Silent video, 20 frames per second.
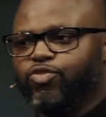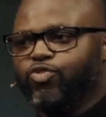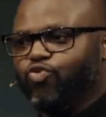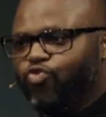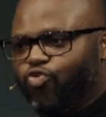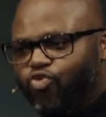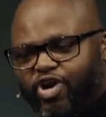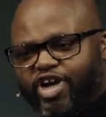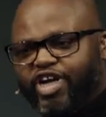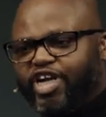
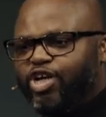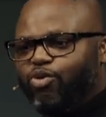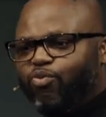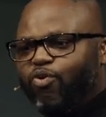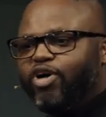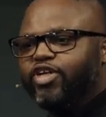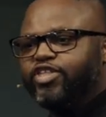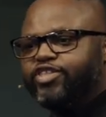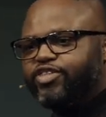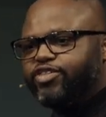Really
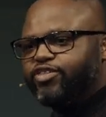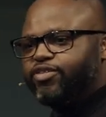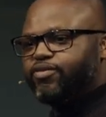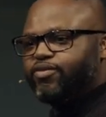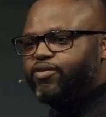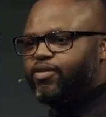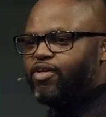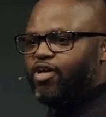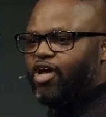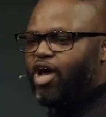was
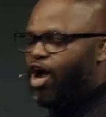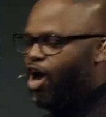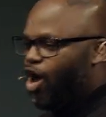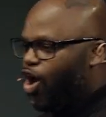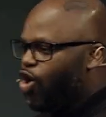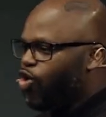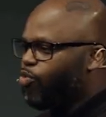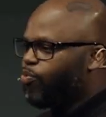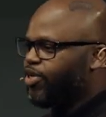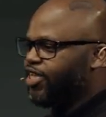a
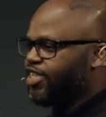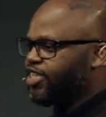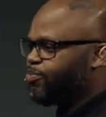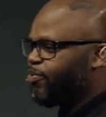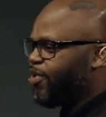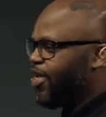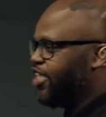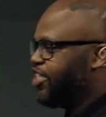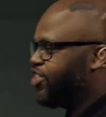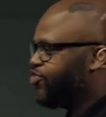hopeless
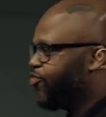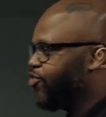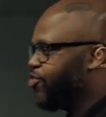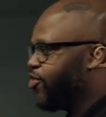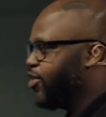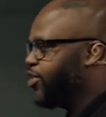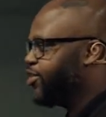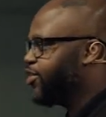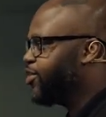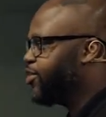place for
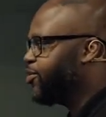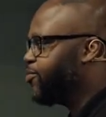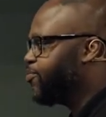us.